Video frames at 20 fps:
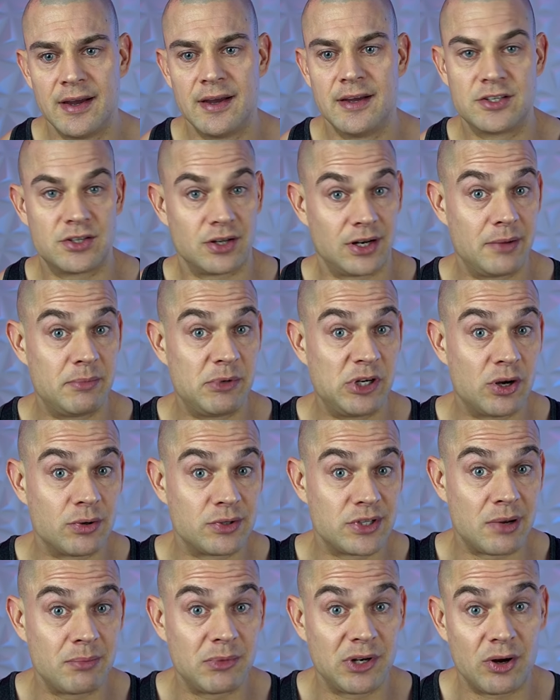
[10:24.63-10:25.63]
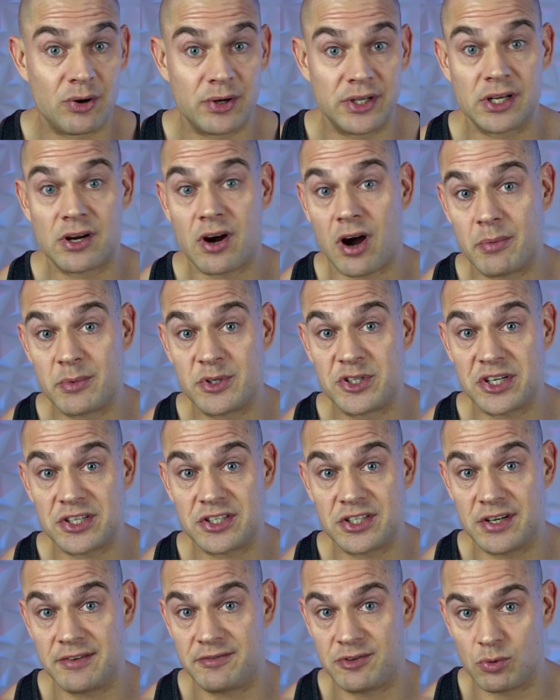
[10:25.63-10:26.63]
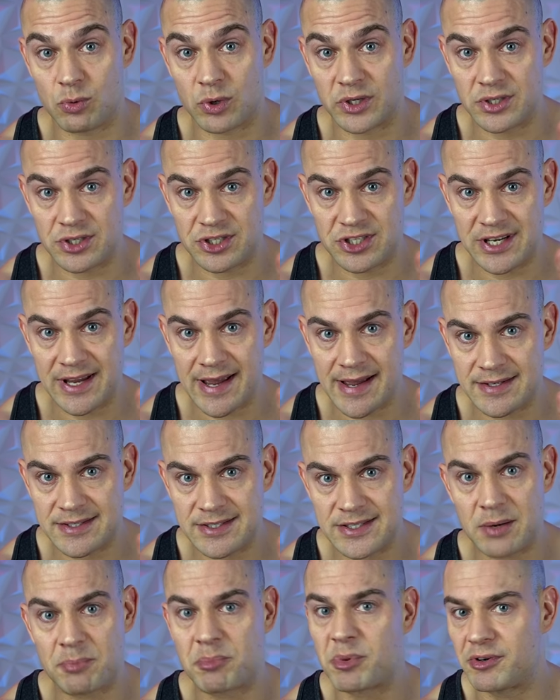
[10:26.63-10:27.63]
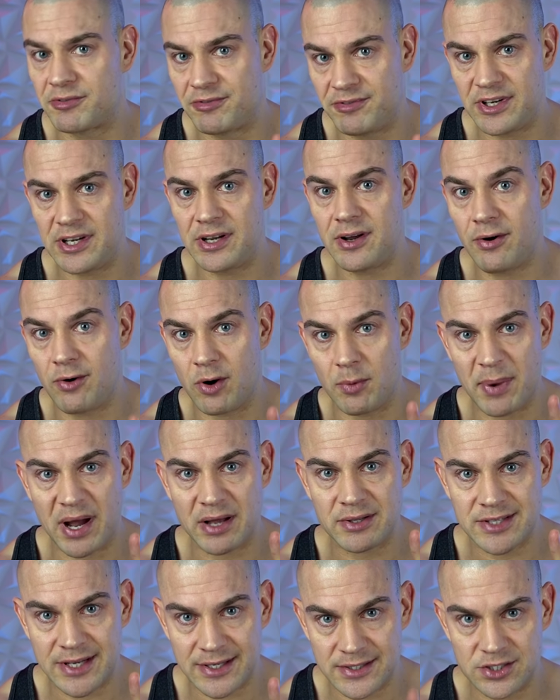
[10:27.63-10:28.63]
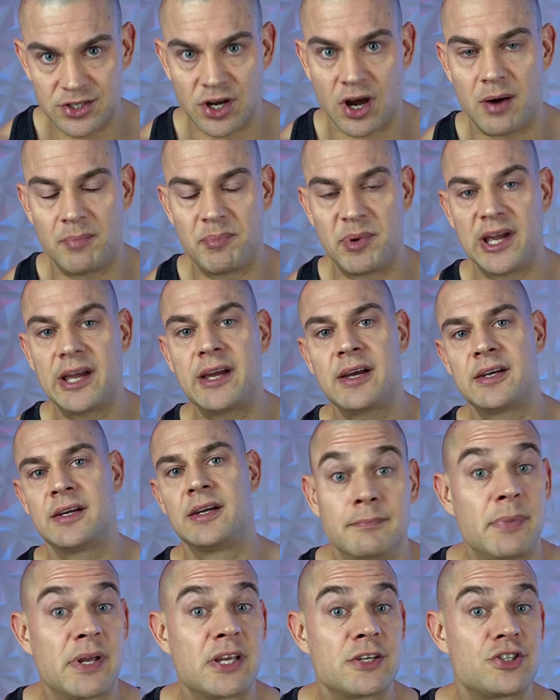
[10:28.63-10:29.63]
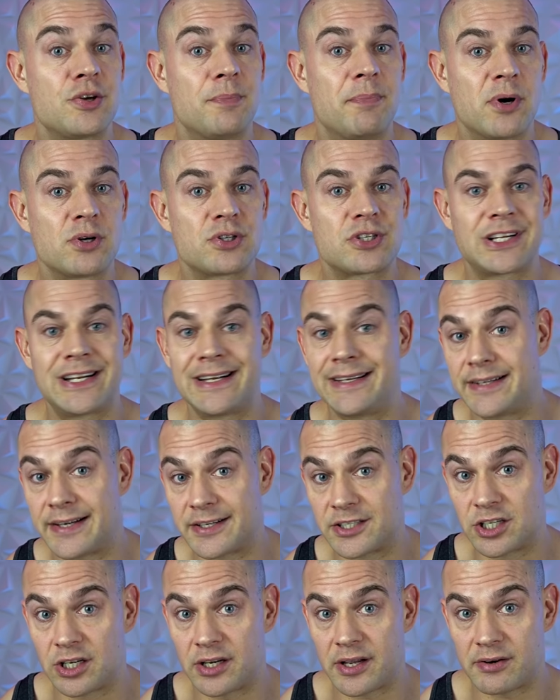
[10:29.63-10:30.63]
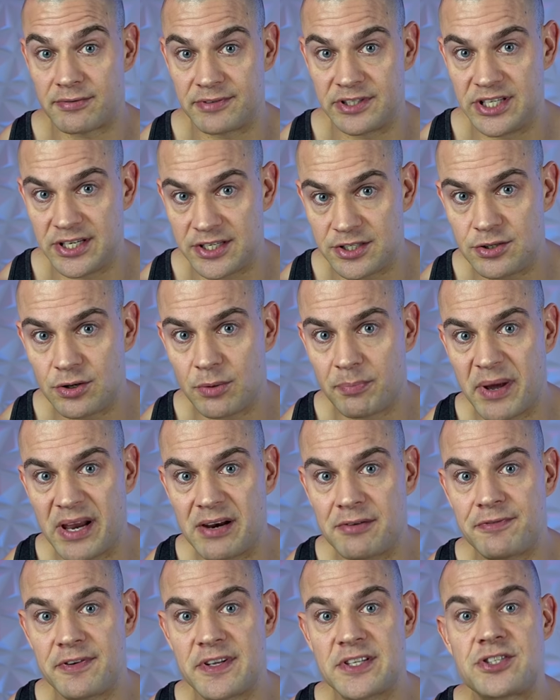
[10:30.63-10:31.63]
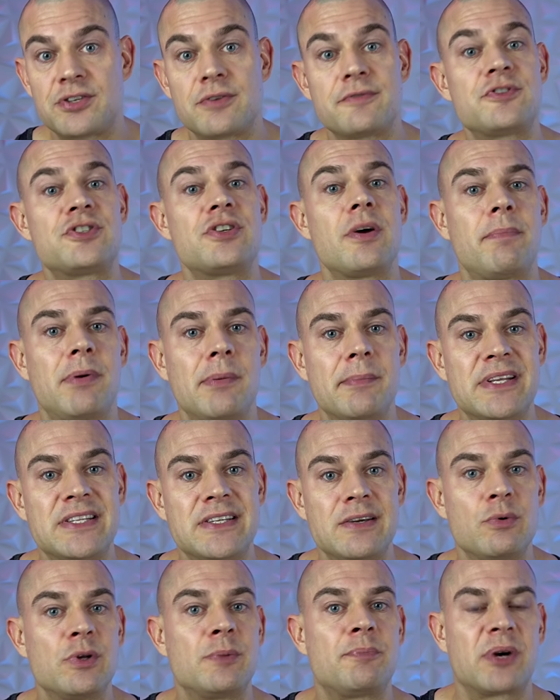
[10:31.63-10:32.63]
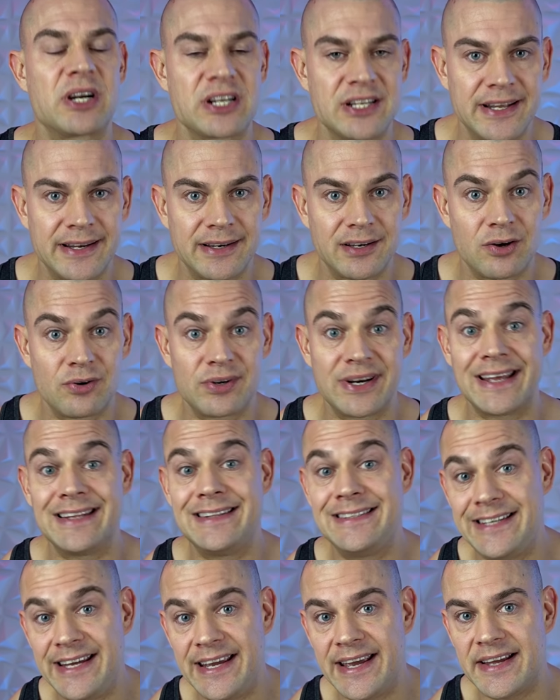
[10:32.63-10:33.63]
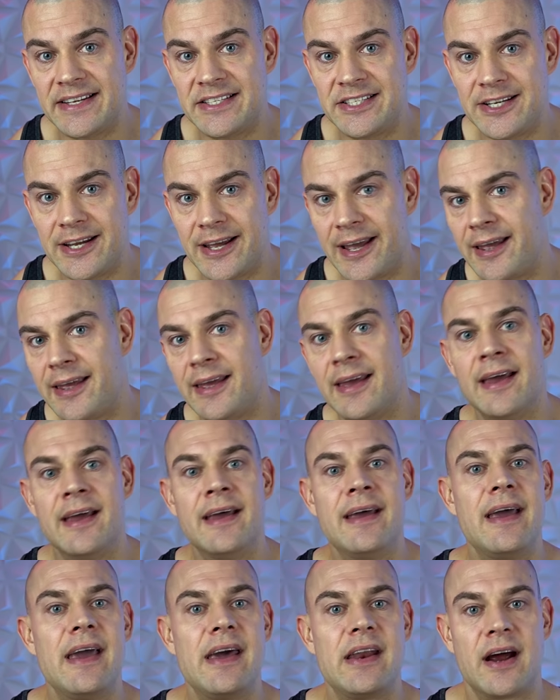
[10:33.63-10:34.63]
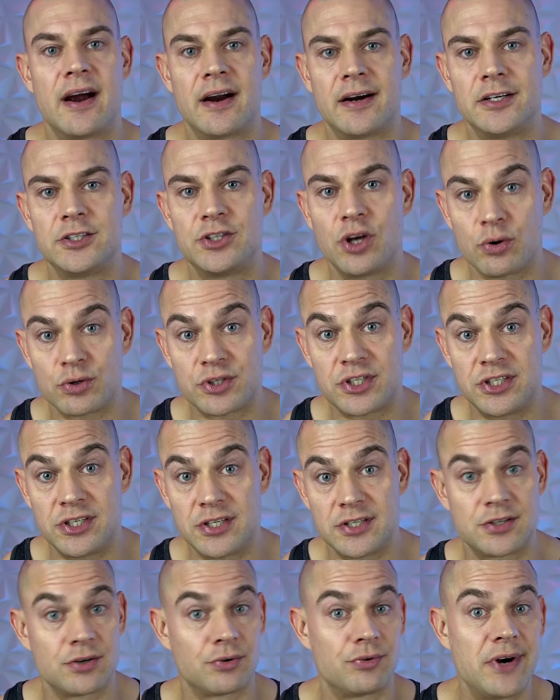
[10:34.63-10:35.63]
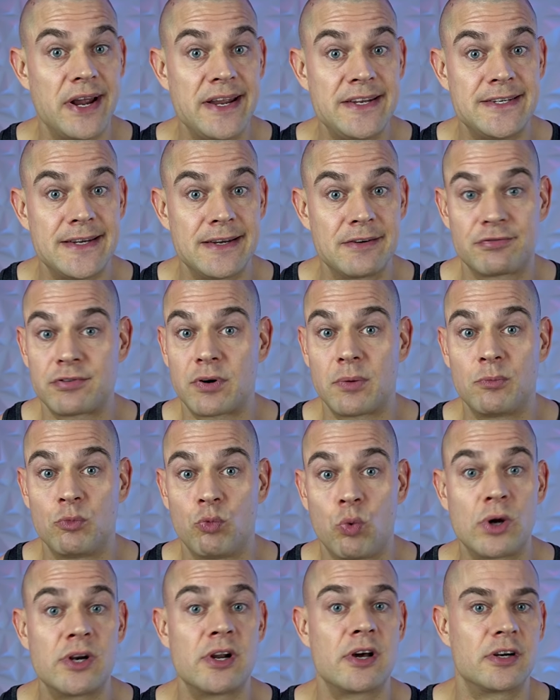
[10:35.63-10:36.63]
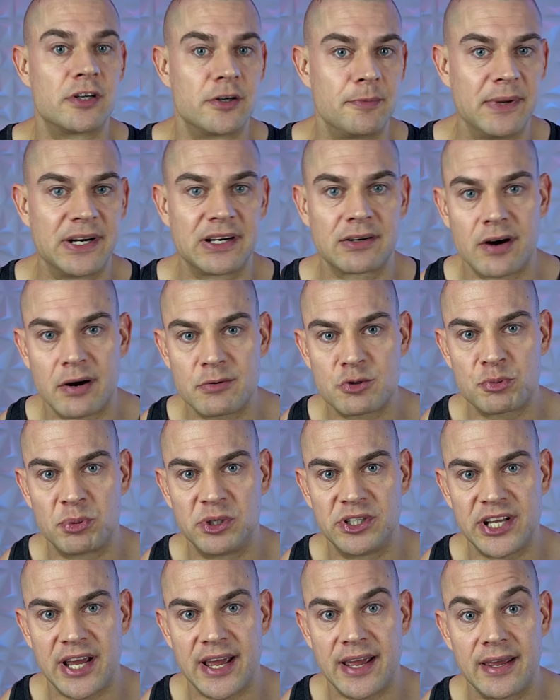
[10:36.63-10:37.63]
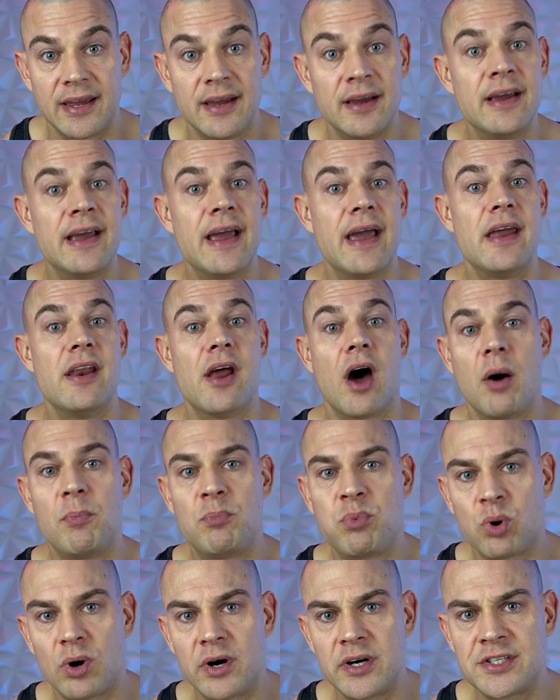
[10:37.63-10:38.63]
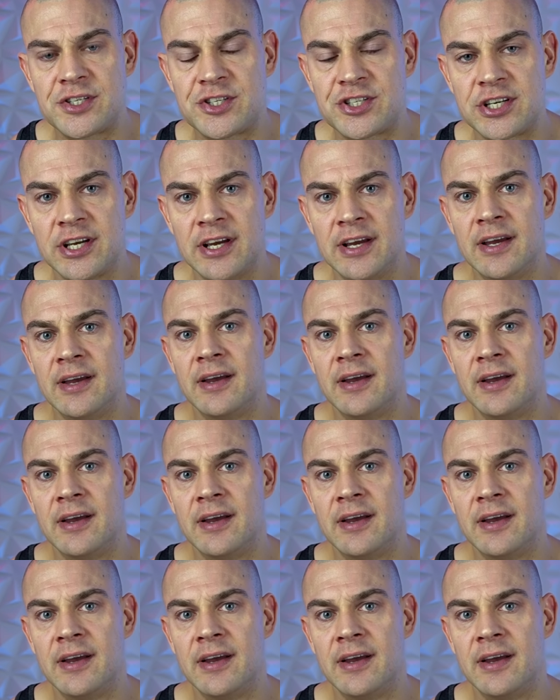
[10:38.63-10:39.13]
So let me know down below in the comment section if you want to see a separate video about that topic, because supposedly there's a lot of additional benefits of supplementing with pregnenolone and DHEA at higher dosages ranging from 100 milligrams per day and upwards.